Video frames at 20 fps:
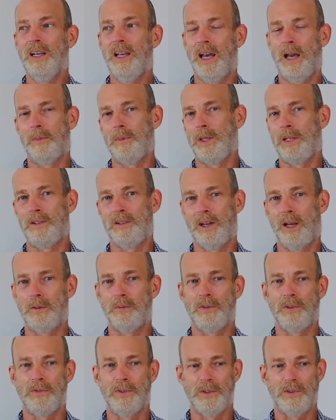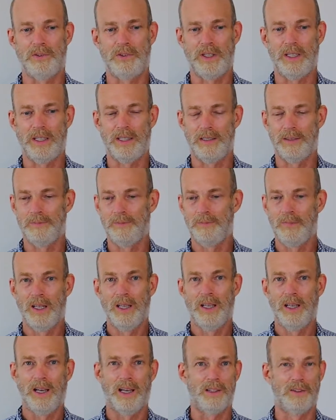How many times have you seen
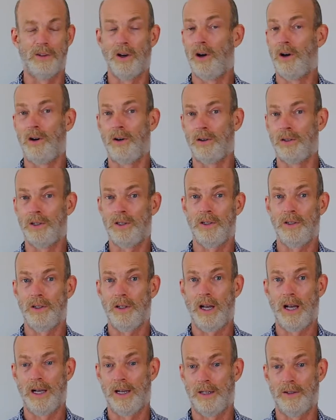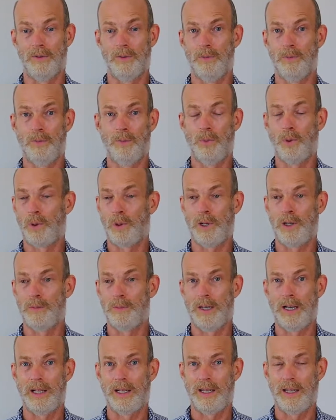a dog worry
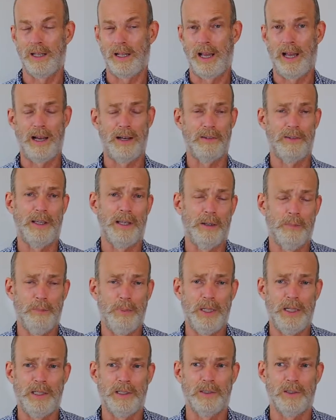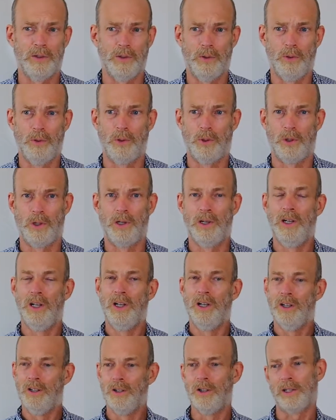about how they appear, or
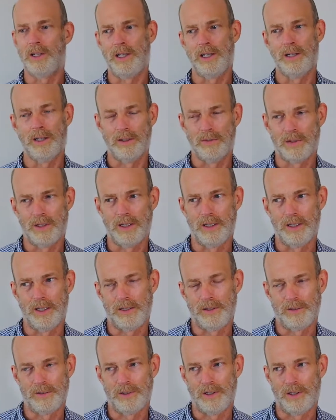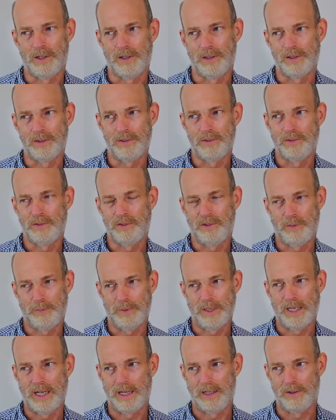looking over at another dog
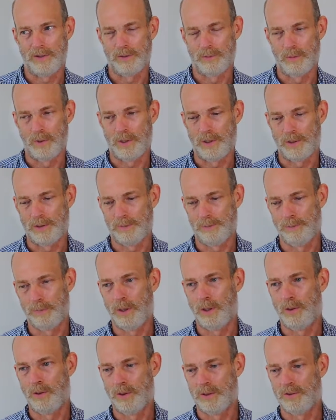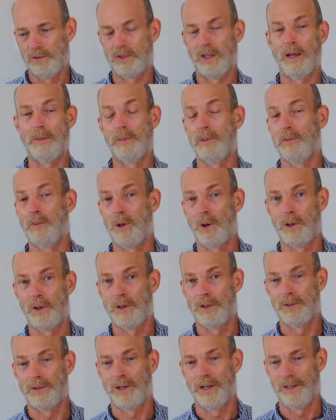sipping out of their water bowl and slopping water
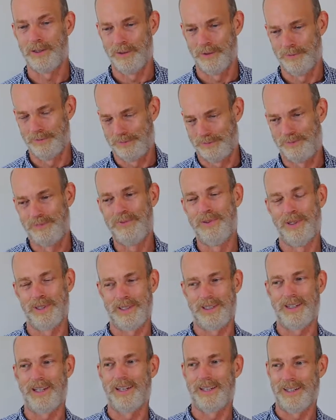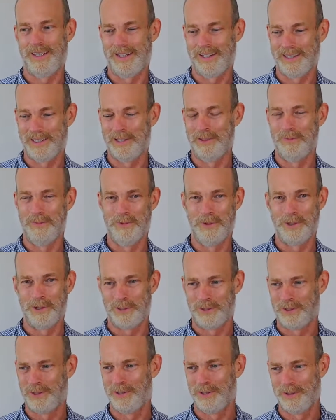on the ground and go, look at that guy, get
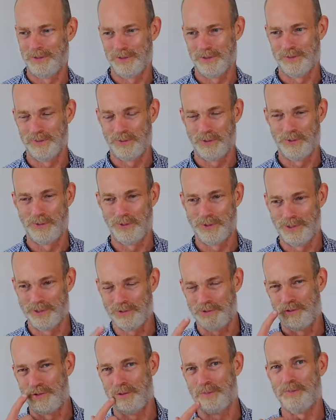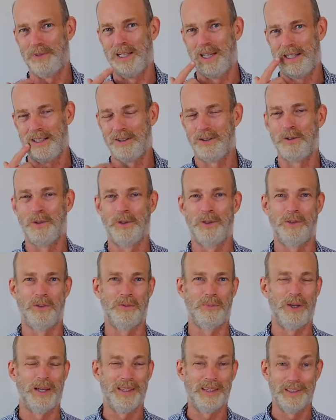water all over the floor and it's dripping out of the corner of
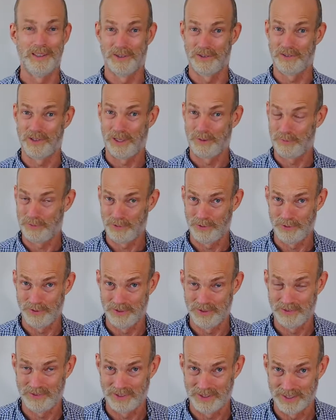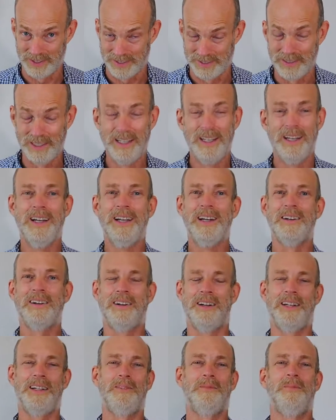his mouth. He looks absolutely silly,
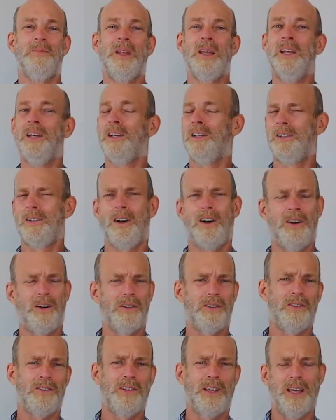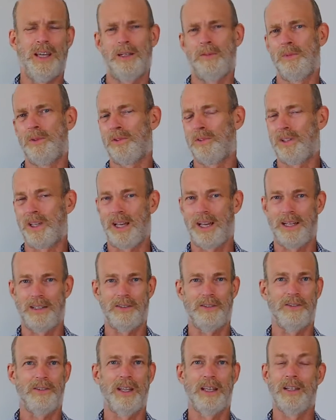right? Dogs, animals,
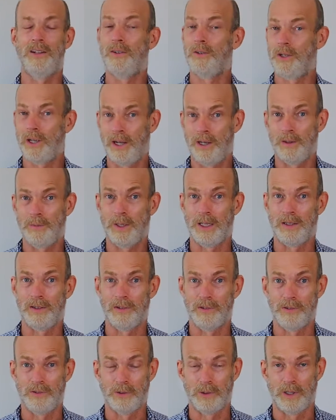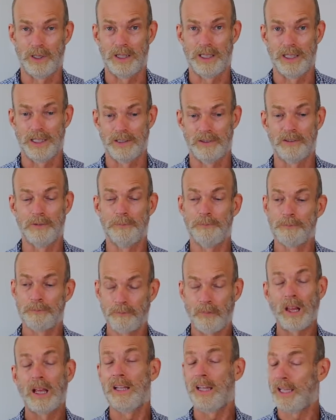cats, they don't care about those sort of things.
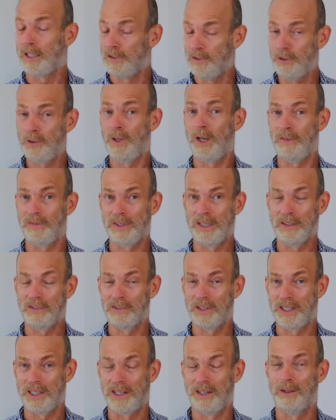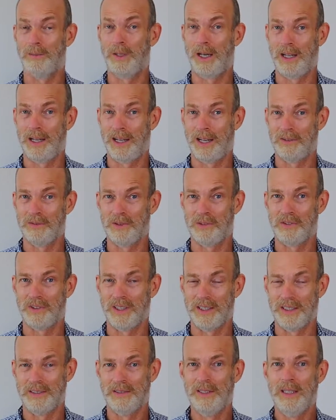They do have things they care about,
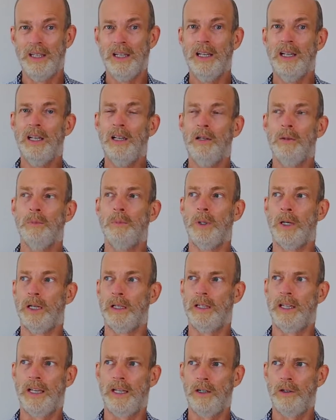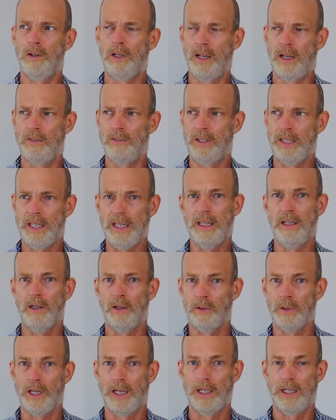obviously, but they don't have the
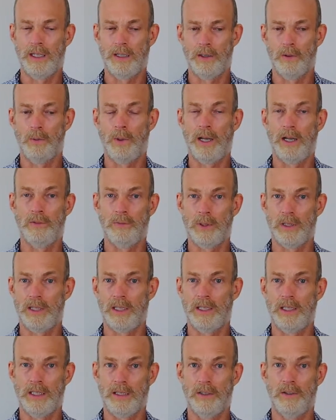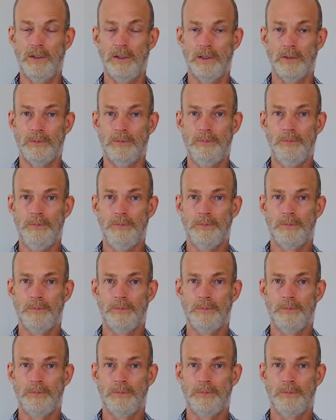ego getting in the way of what they need to do.